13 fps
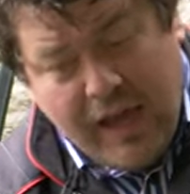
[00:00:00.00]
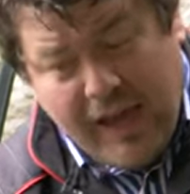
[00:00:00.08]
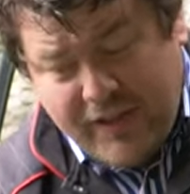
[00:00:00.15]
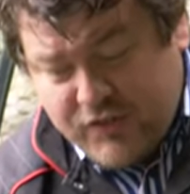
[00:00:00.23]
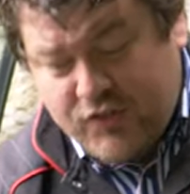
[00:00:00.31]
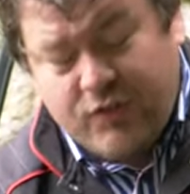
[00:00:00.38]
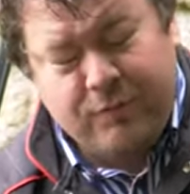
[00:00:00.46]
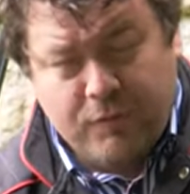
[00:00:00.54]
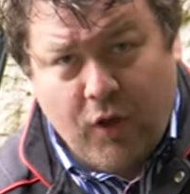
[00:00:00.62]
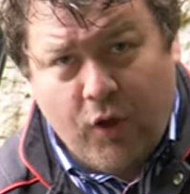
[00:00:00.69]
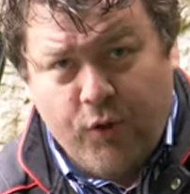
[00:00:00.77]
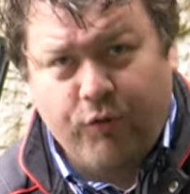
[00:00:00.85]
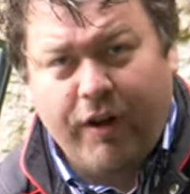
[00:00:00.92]
It's
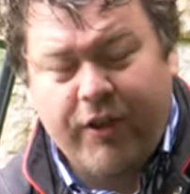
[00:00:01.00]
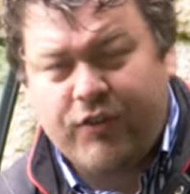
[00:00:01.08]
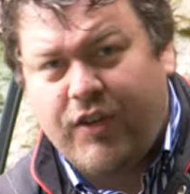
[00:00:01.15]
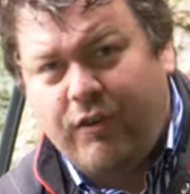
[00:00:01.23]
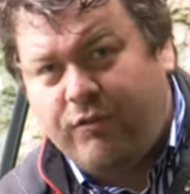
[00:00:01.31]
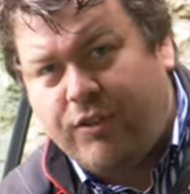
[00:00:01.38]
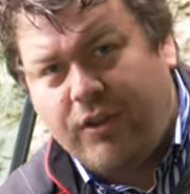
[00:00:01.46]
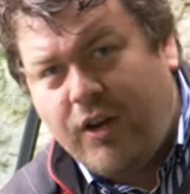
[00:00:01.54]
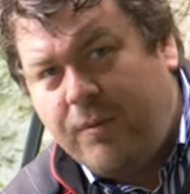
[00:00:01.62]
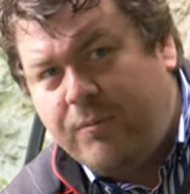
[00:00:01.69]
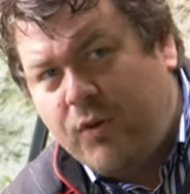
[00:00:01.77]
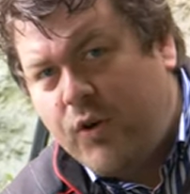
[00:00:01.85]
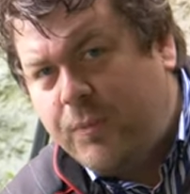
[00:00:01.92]
no great secret that
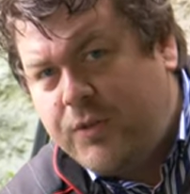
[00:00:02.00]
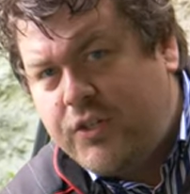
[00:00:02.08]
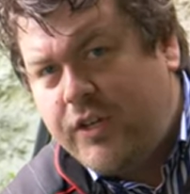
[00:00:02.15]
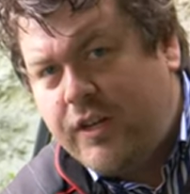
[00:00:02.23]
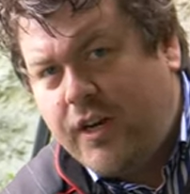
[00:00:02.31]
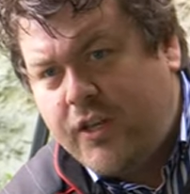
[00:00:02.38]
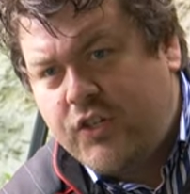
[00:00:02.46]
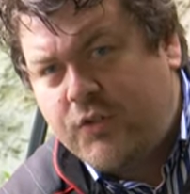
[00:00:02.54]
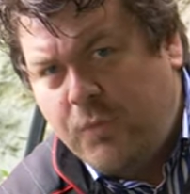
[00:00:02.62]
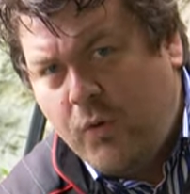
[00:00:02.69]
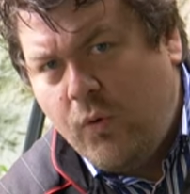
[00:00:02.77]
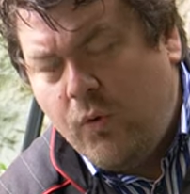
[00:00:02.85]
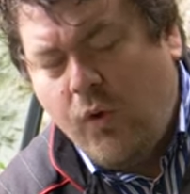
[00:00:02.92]
I'm not a particularly
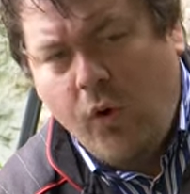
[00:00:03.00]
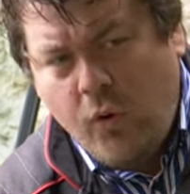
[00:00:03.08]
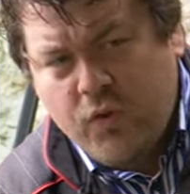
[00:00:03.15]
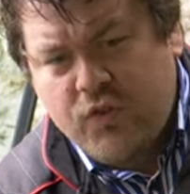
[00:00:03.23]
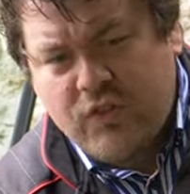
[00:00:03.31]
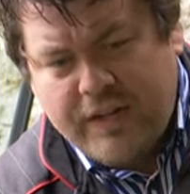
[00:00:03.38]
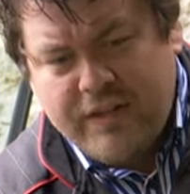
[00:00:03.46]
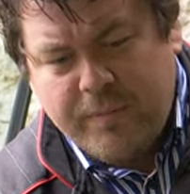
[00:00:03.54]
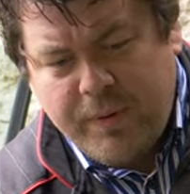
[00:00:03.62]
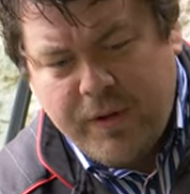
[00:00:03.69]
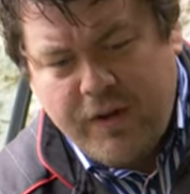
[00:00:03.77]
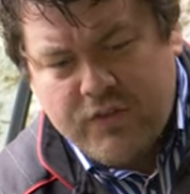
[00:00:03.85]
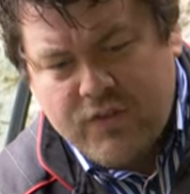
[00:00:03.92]
small or slender
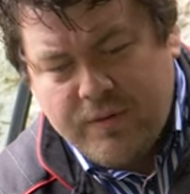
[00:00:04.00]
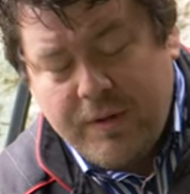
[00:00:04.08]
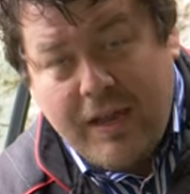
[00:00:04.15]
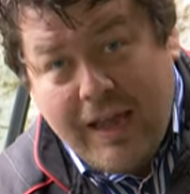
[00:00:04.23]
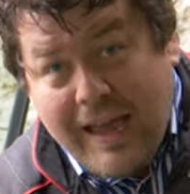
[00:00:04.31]
person,